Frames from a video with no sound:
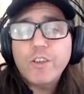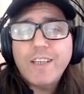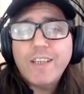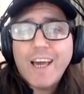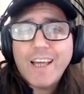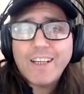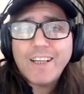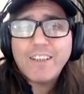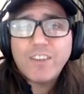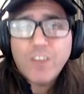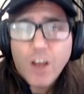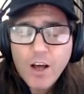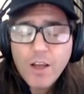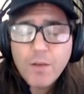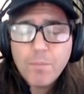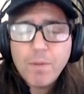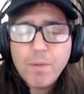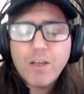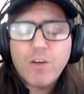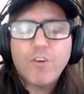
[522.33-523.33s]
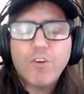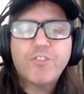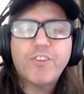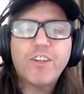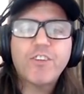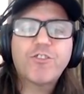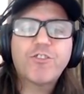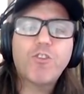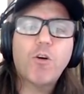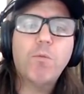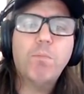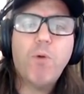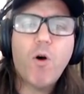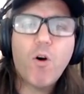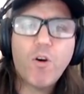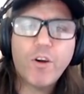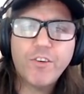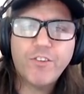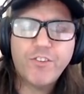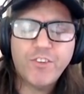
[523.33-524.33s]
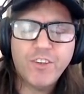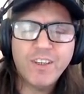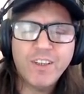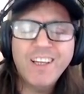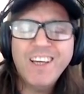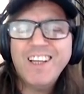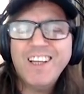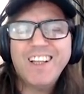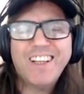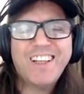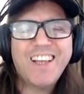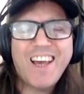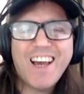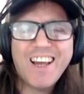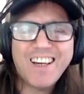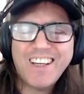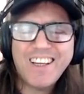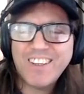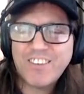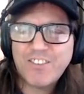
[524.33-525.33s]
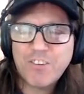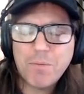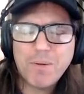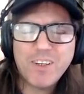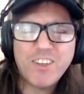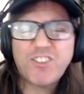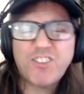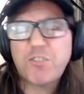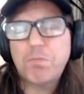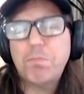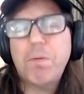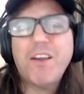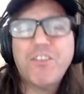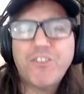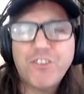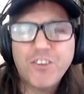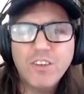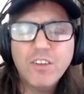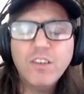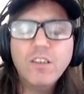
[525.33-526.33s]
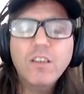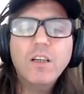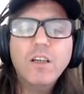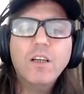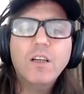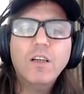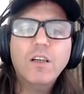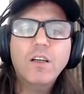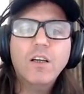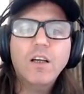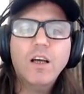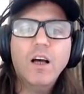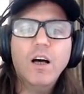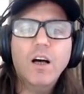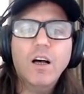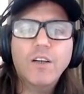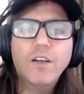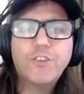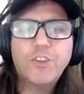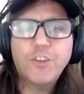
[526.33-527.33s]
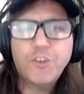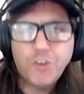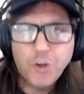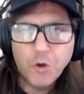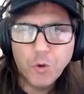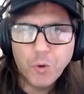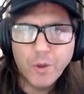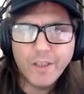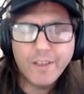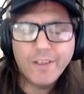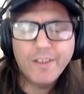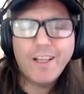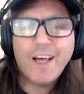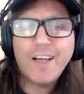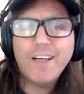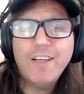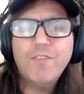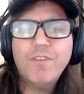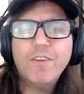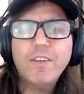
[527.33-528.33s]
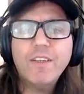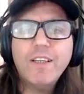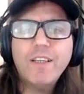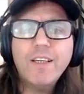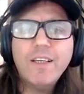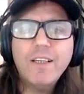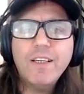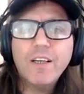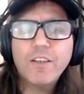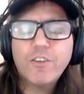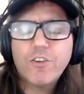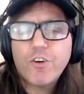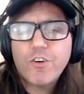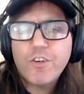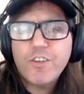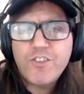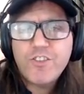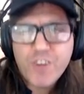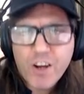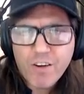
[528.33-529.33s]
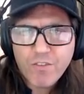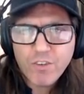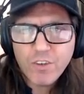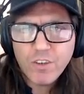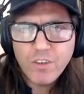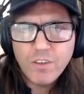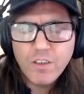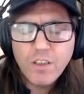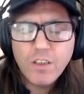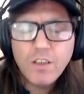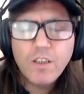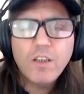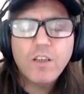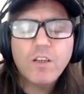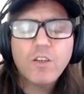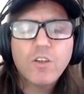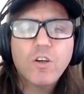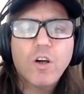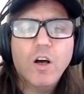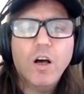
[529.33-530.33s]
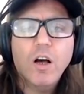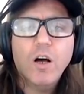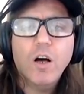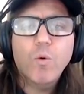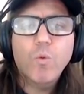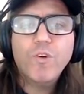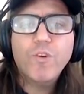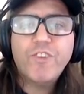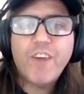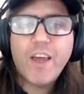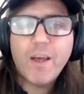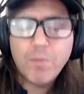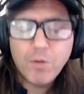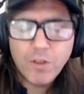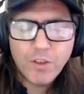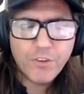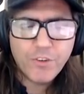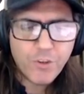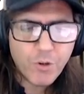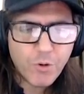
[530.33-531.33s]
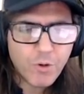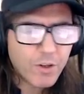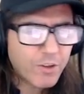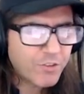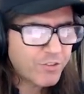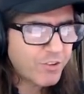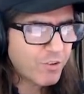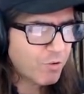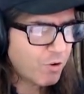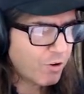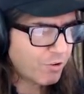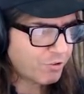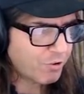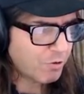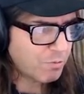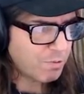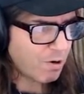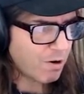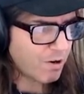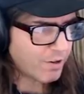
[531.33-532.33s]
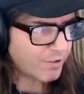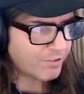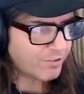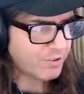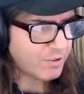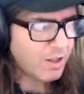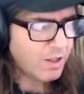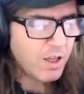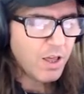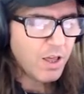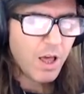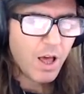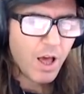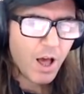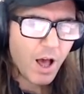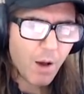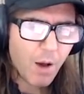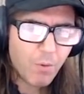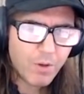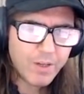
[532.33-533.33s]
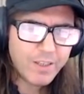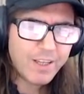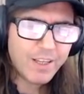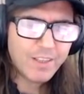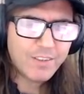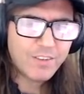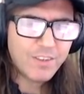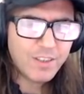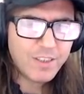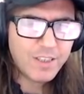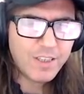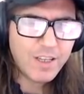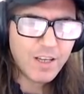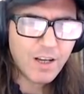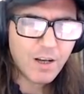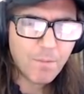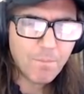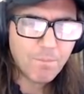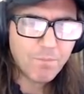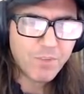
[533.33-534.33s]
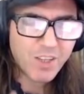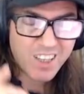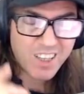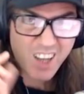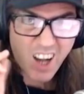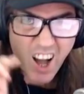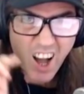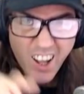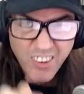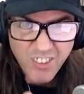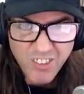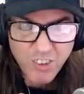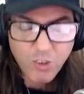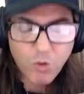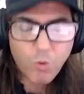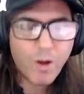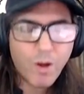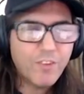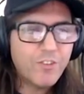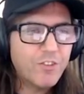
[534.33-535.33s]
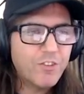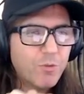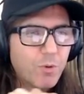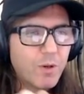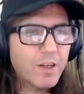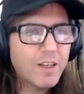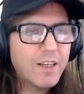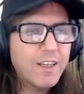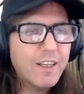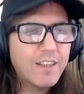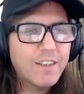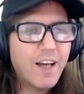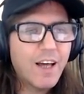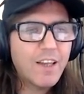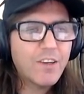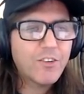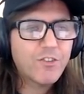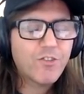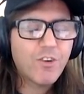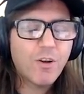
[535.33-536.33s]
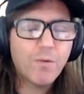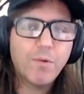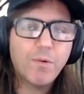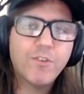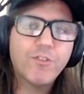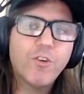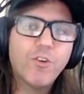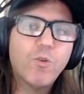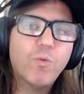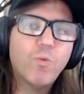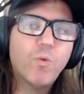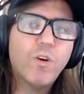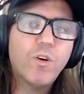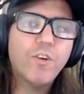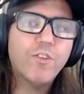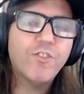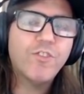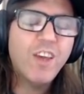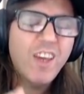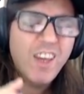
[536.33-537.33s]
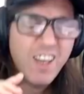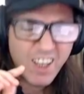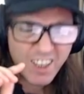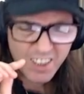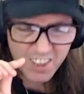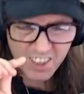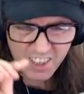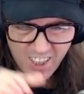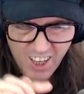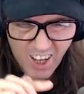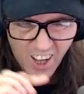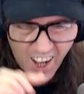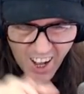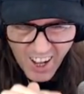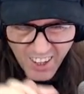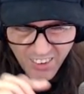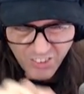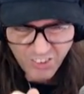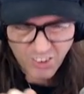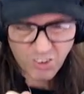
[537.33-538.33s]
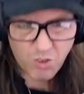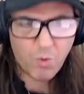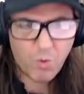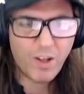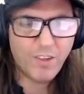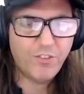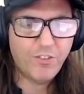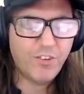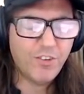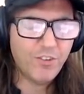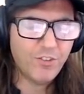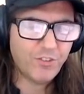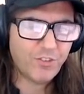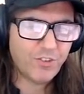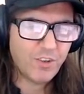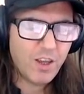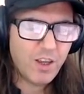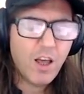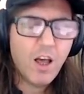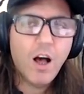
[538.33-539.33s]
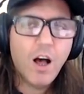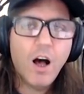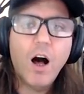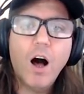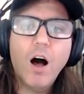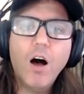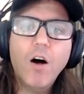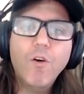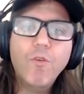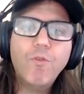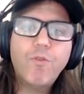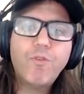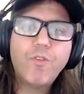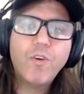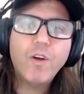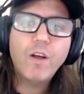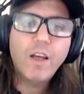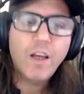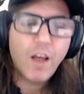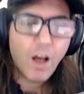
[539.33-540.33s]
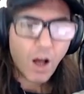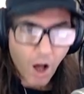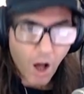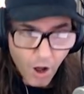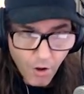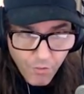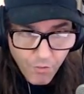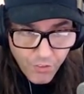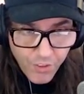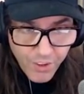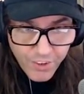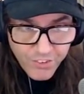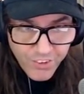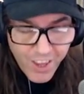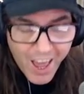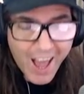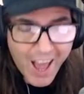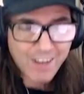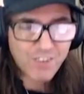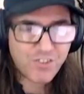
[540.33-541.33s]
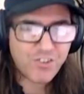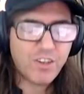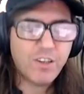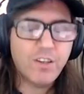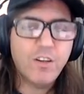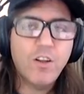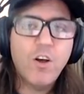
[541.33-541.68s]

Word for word: get it done because they're so partisan that they had to get somebody special uh, to do it. Not even the Attorney General uh, was able to do it because they're all so partisan. I want to get to the um, the consequences. We're going to hear Donald Trump in his own words. The consequences of of this action,